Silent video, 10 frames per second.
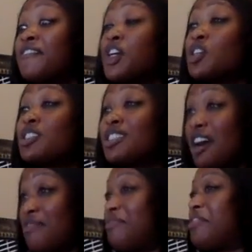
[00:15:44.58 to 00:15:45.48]
First
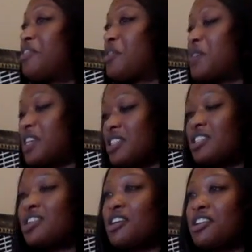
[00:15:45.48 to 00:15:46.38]
off, before we get
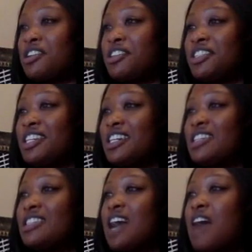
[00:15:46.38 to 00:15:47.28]
started on this,